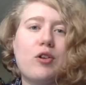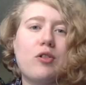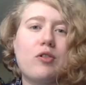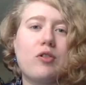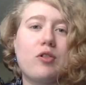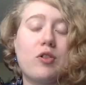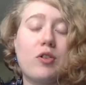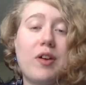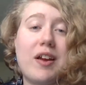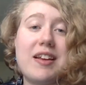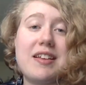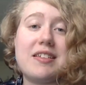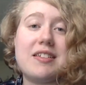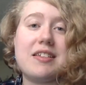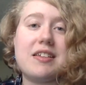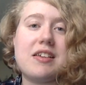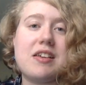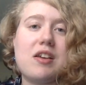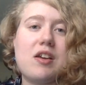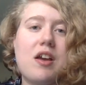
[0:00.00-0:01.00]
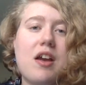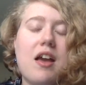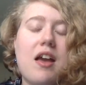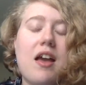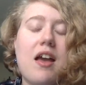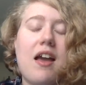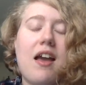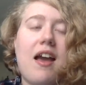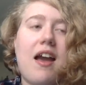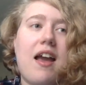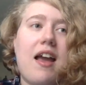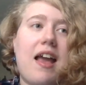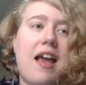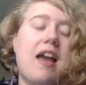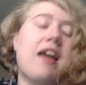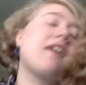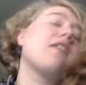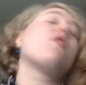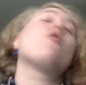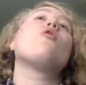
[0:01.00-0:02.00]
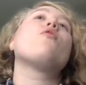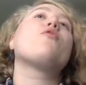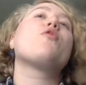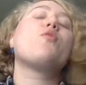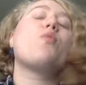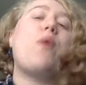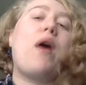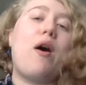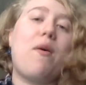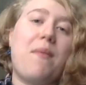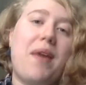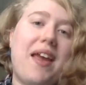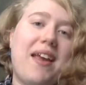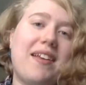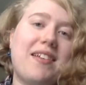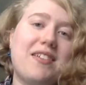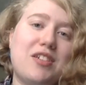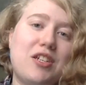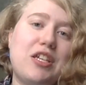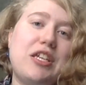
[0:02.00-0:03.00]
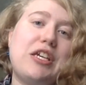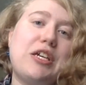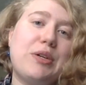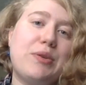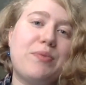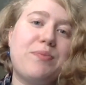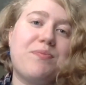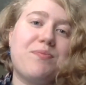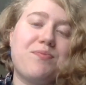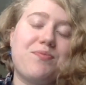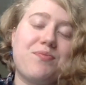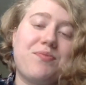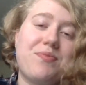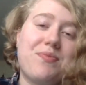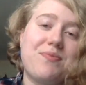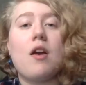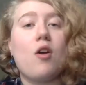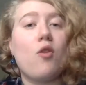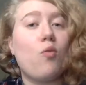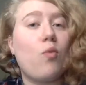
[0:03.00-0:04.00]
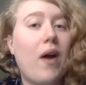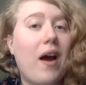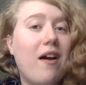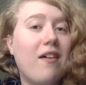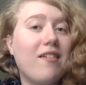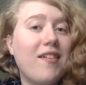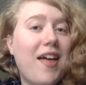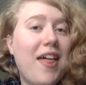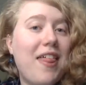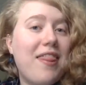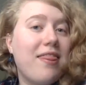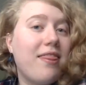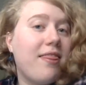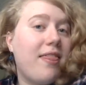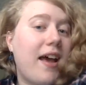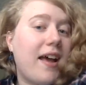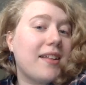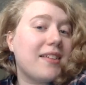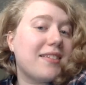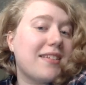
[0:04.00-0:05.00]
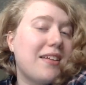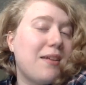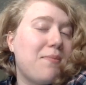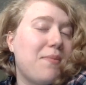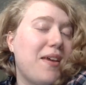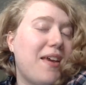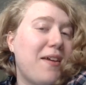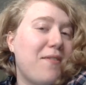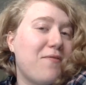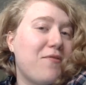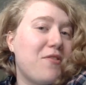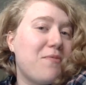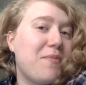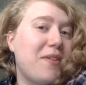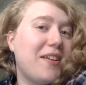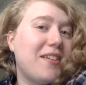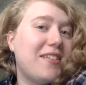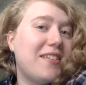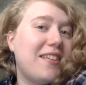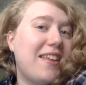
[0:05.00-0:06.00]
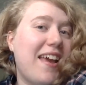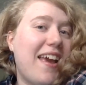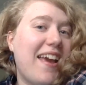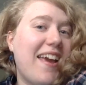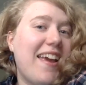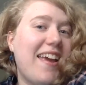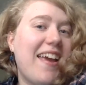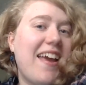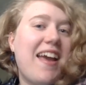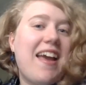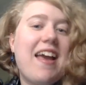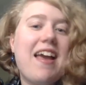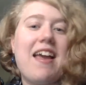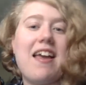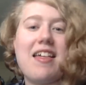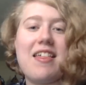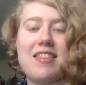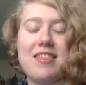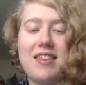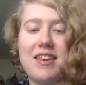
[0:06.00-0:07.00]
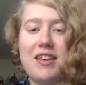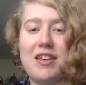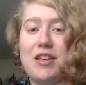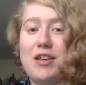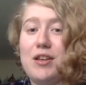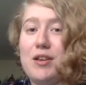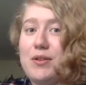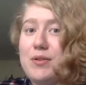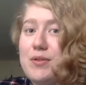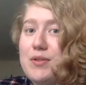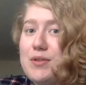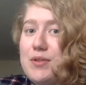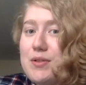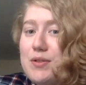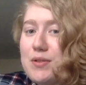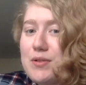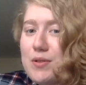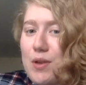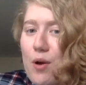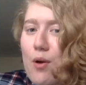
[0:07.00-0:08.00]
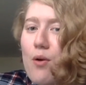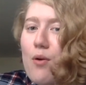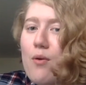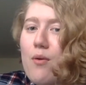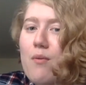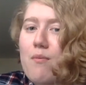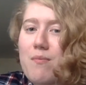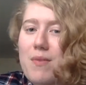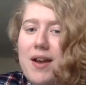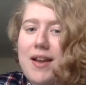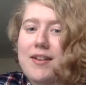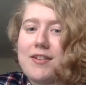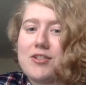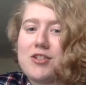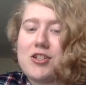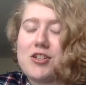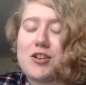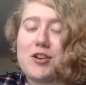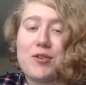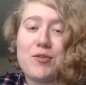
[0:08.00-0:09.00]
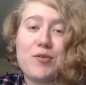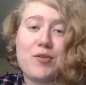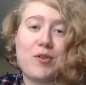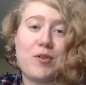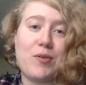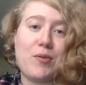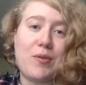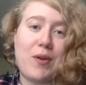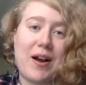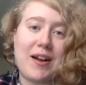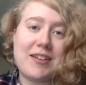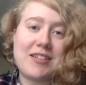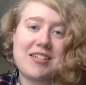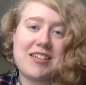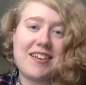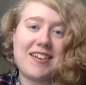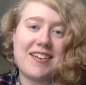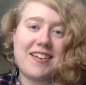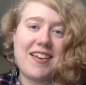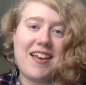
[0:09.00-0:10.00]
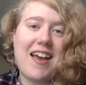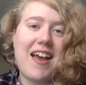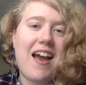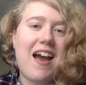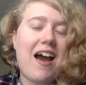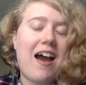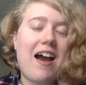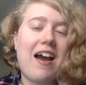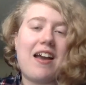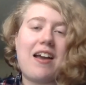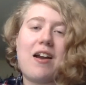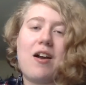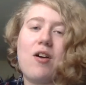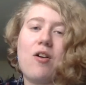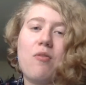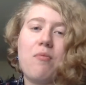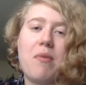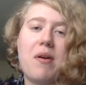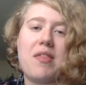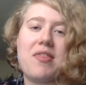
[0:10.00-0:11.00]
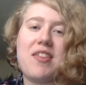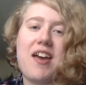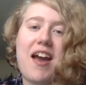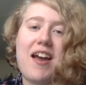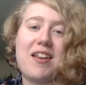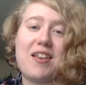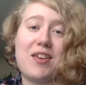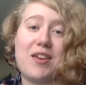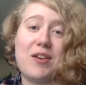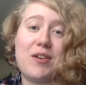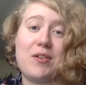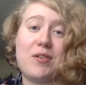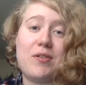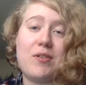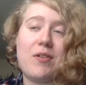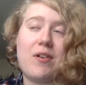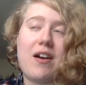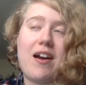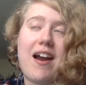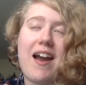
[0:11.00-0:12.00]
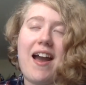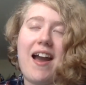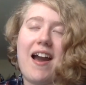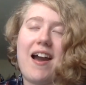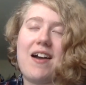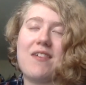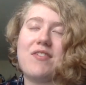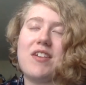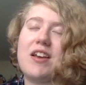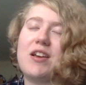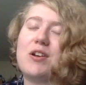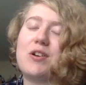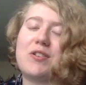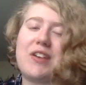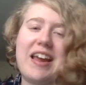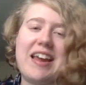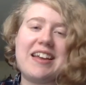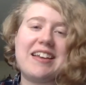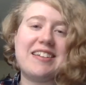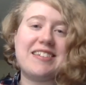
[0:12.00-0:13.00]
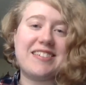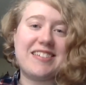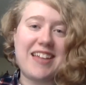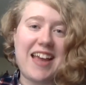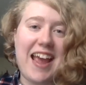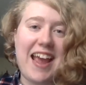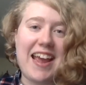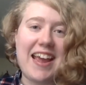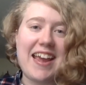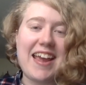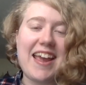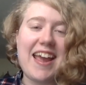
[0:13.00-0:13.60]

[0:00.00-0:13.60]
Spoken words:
crazy and overwhelming to you. Well, that's going to be it for me today. Thank you so much for watching. I hope that you have a great day